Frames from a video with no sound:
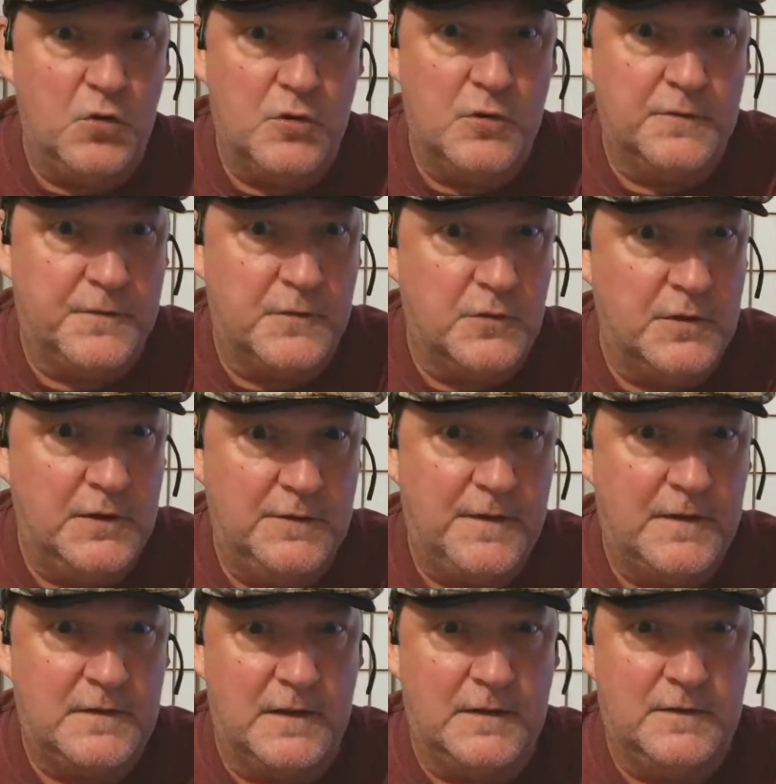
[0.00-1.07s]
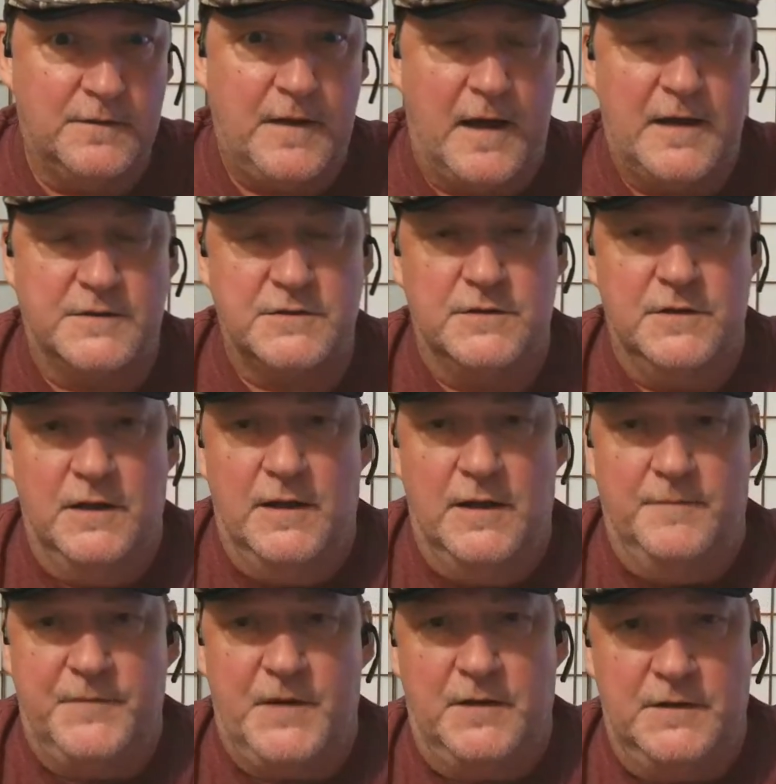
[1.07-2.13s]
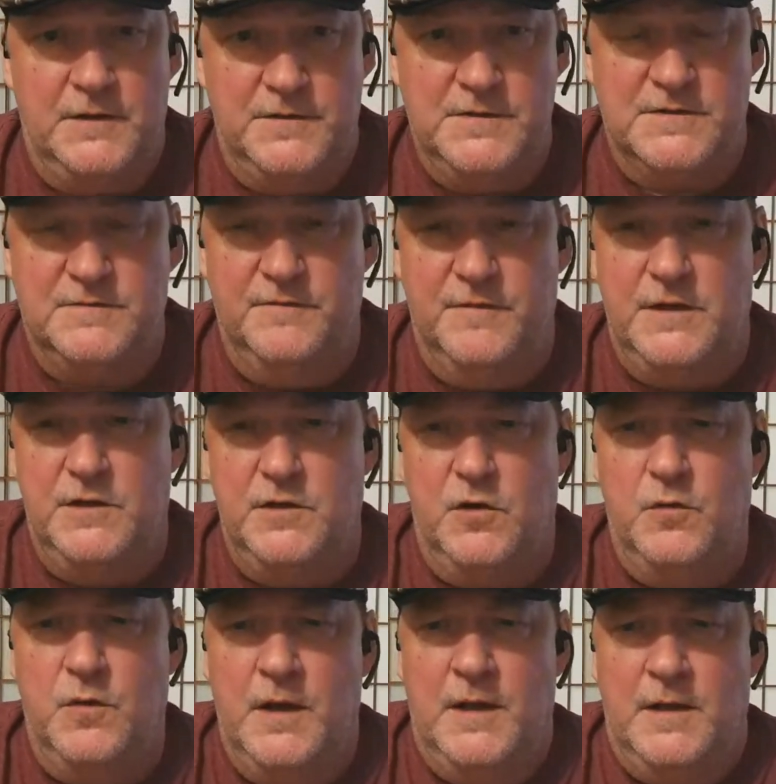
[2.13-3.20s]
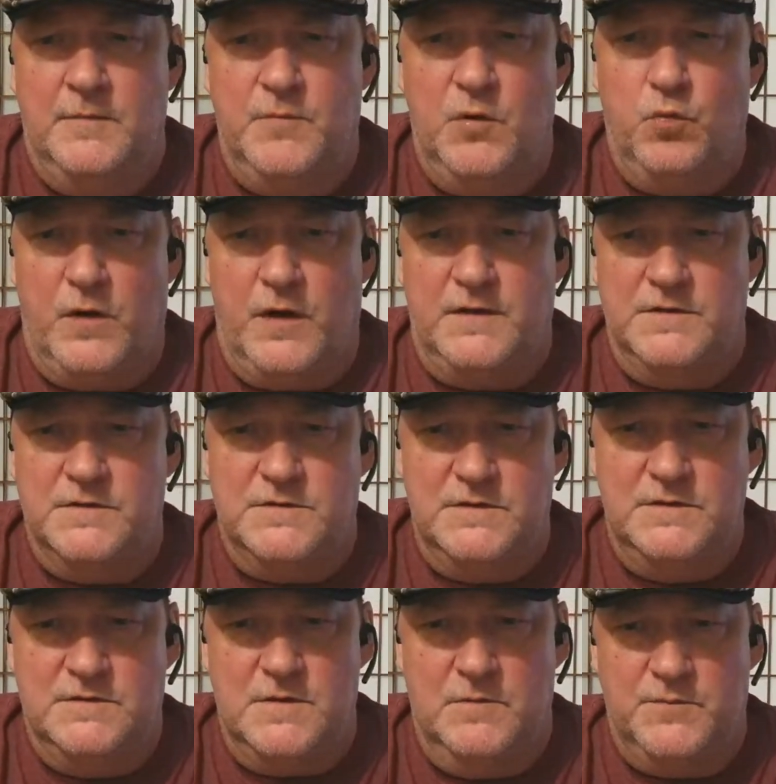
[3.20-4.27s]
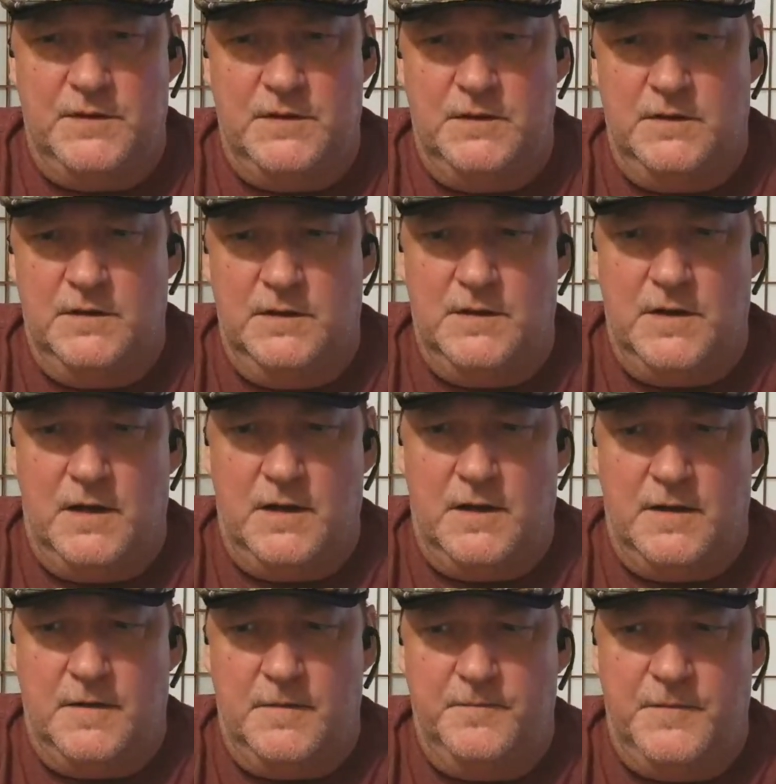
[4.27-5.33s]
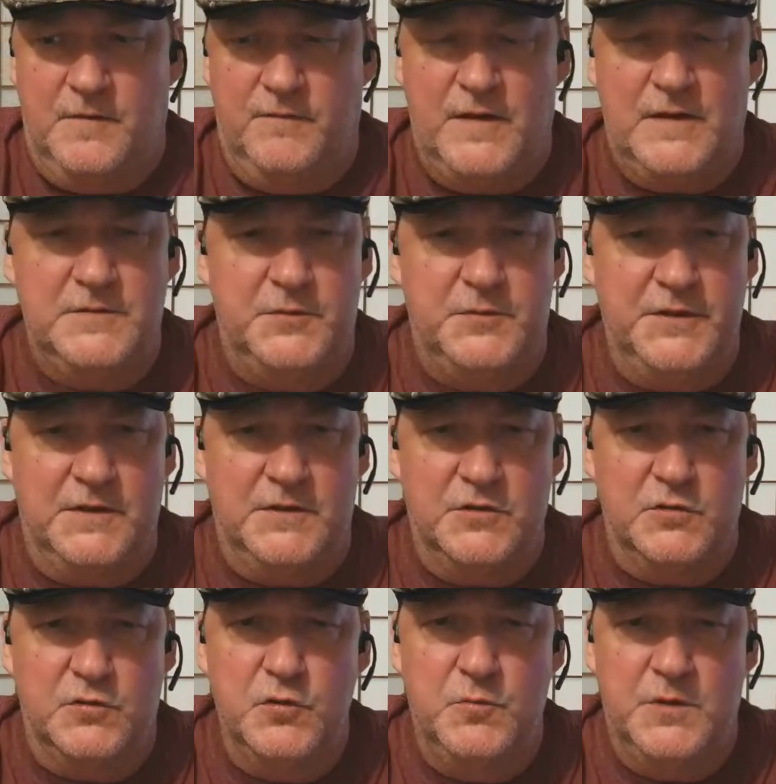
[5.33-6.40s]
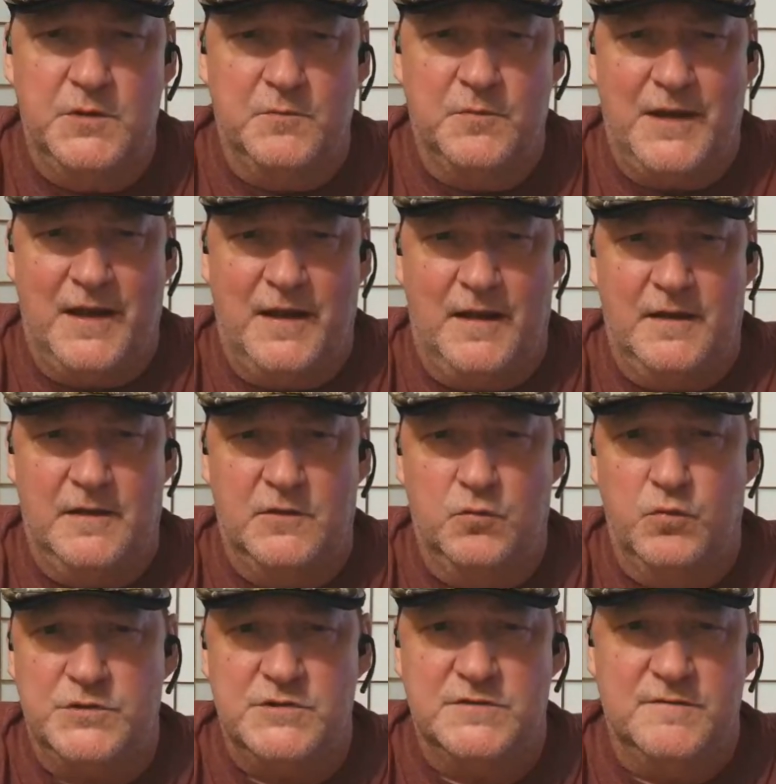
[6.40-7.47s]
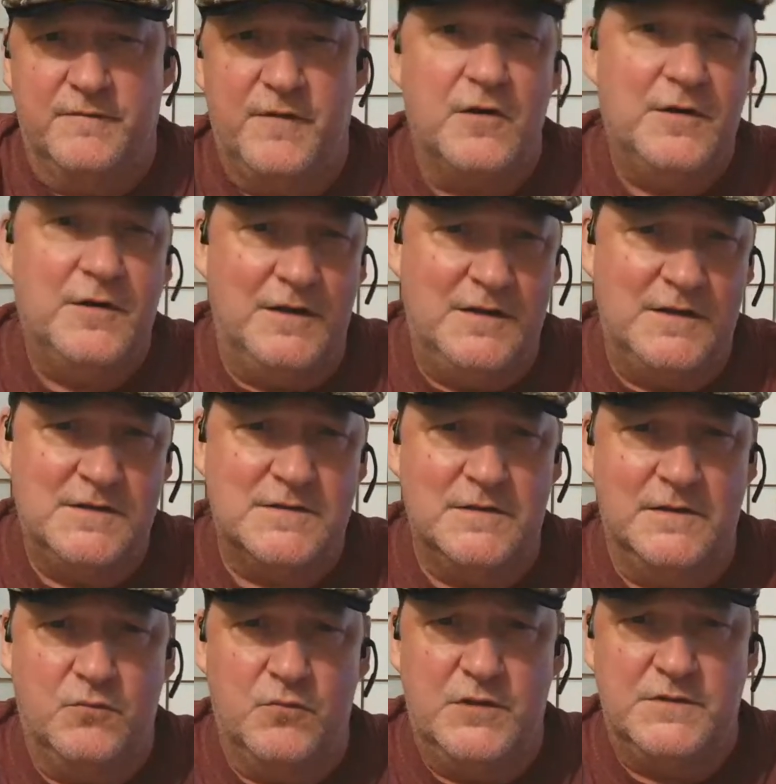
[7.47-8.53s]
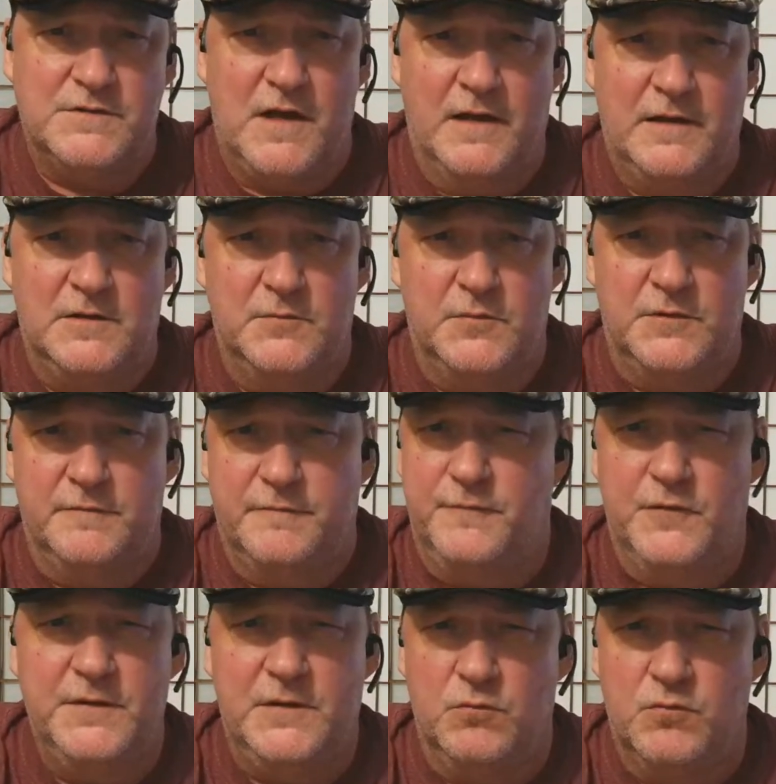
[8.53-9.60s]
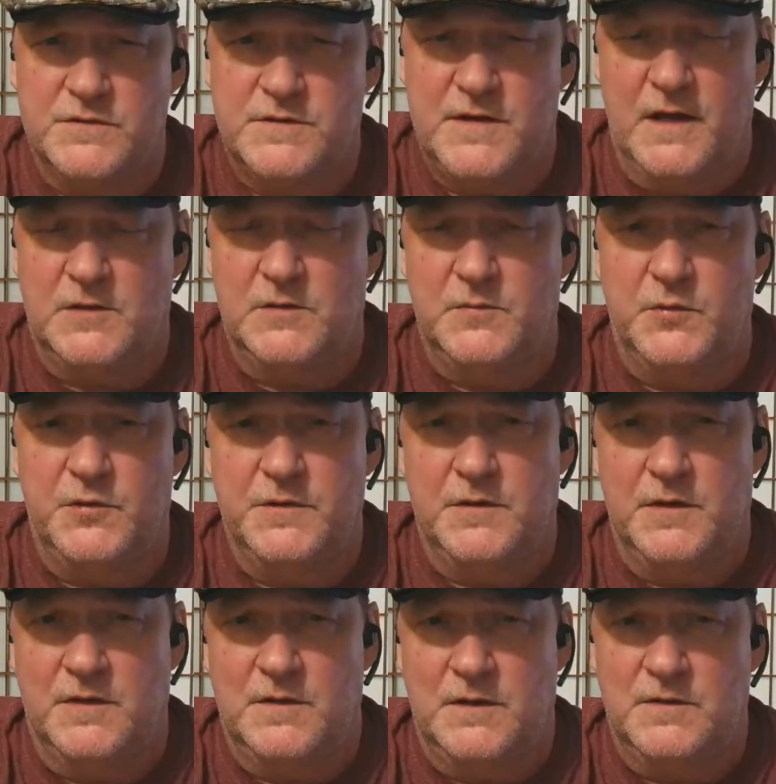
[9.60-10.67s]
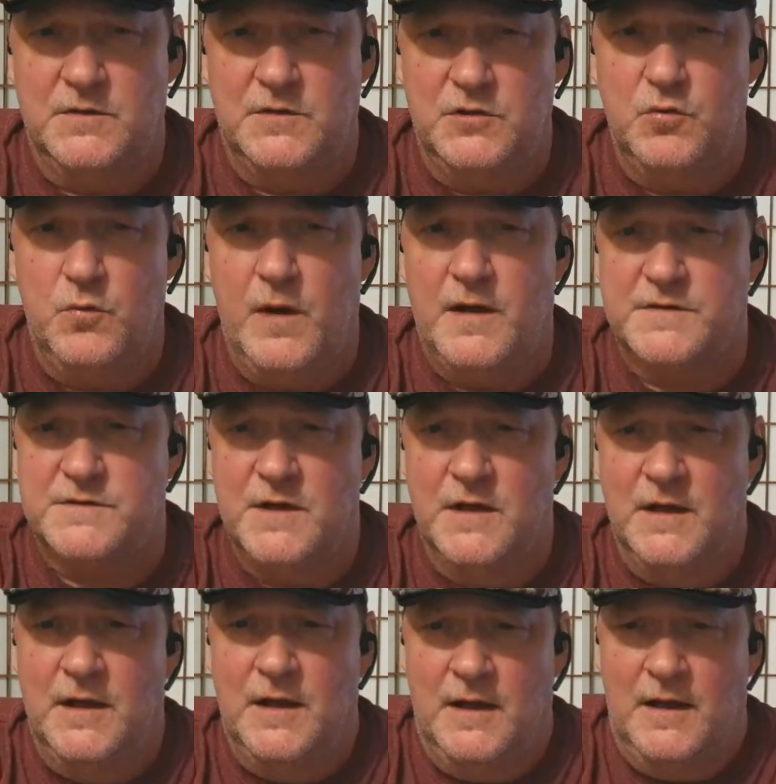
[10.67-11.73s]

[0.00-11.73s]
the earth or anything like that in this video. But when I can see something available in an aluminum can, which is very easily recyclable, fully recyclable in the U.S.,